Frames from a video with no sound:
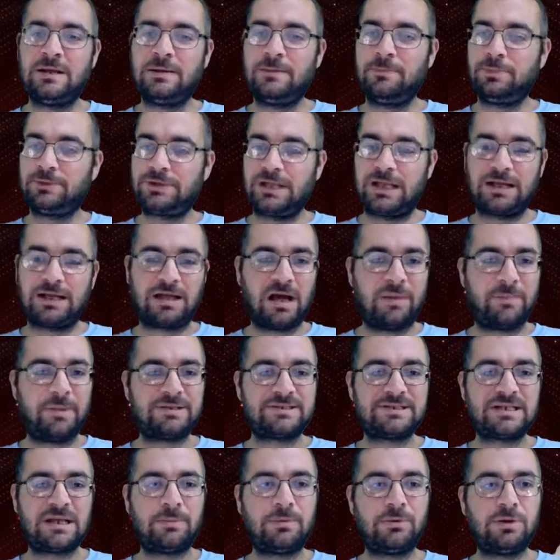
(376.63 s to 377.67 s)
Put that in the comments
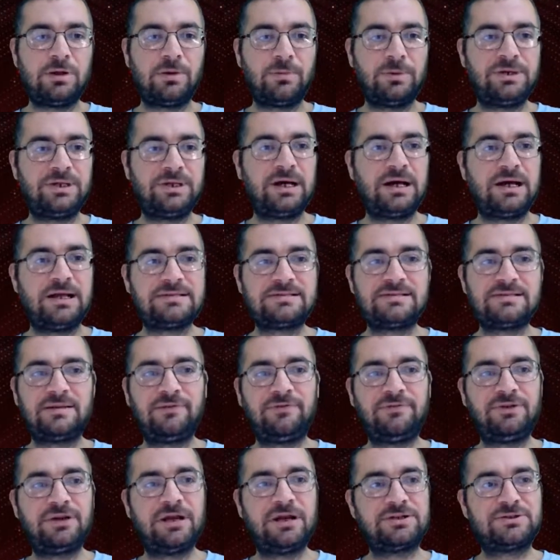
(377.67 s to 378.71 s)
down below if
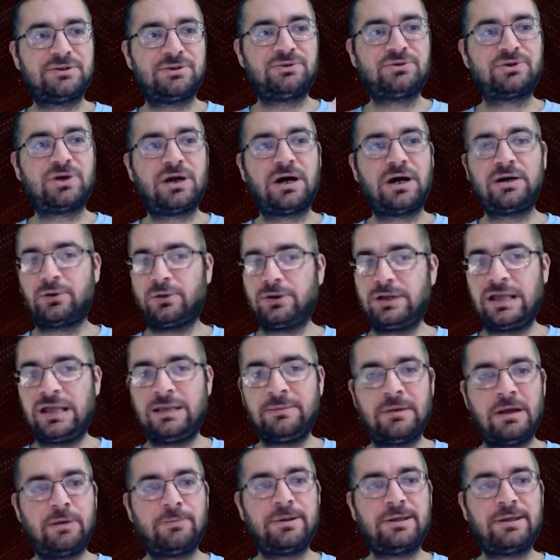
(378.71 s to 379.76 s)
you guys do try it, or
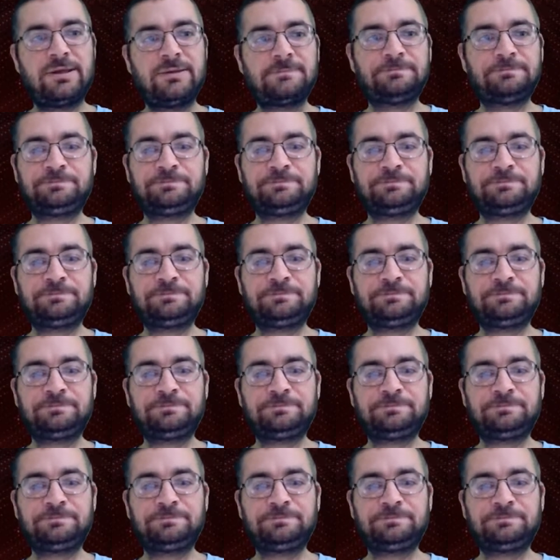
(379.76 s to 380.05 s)
email me.